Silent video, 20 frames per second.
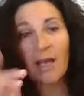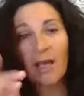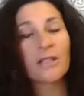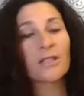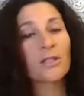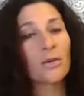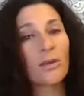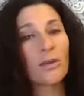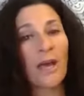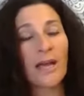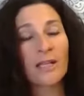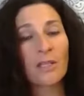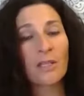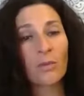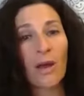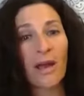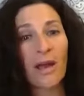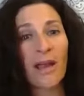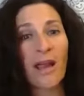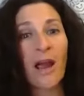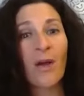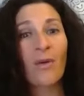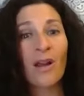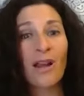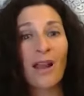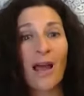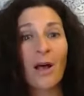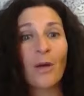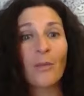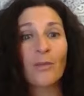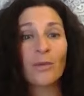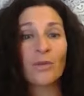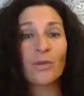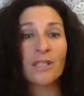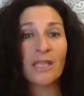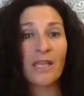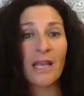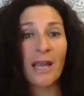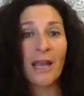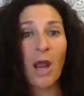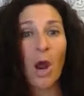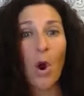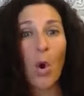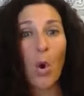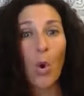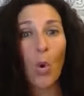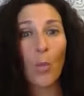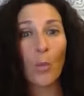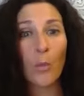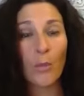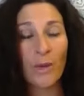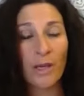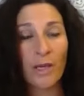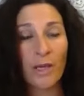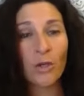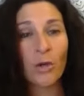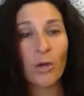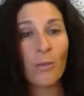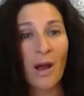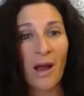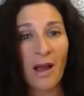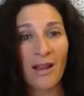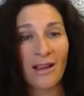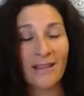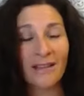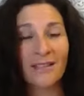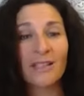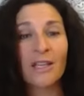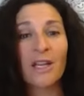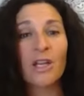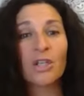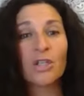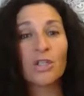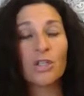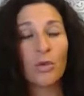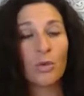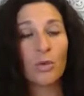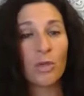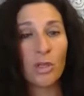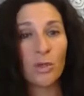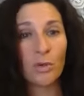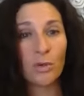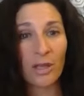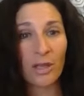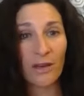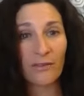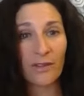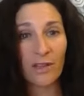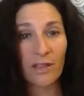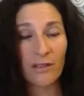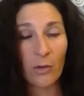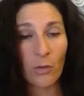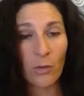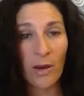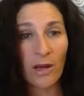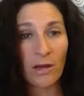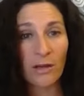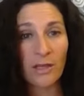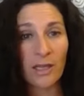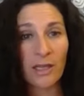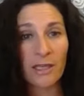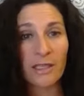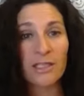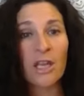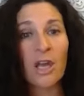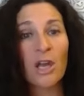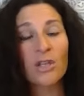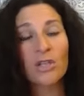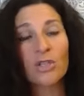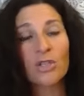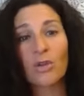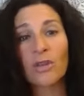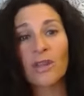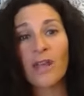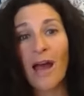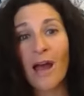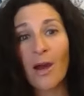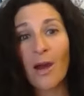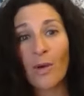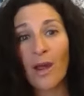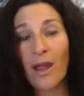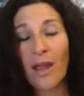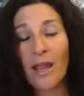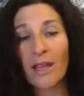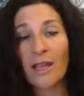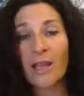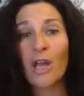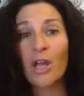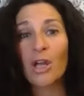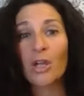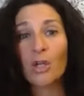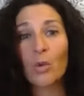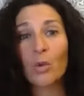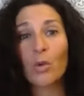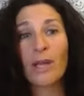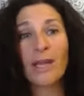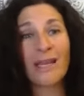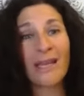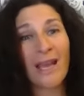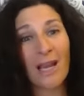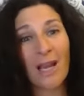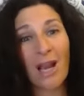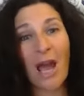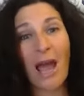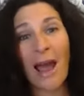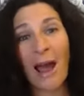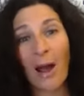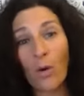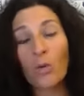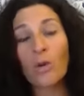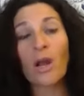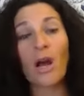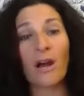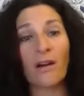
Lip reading: And so that's why I want to help you today open your mind to a new level of awareness, so that way you can get out